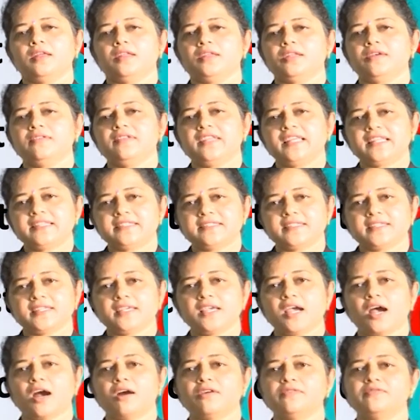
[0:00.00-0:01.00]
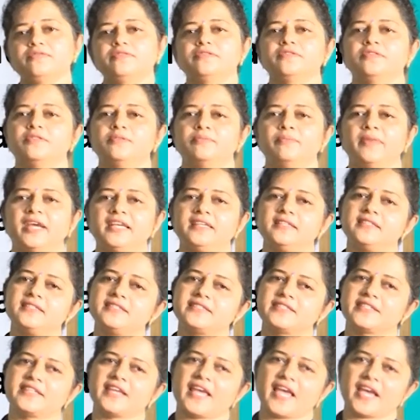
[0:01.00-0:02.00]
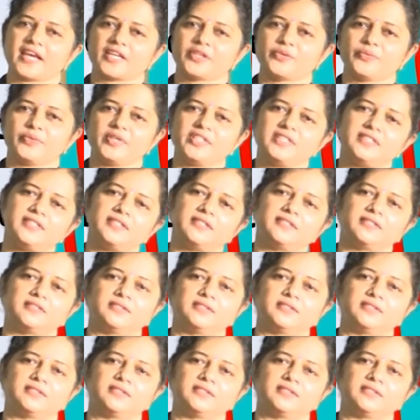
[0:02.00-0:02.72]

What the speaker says: Now, let us see how metals react with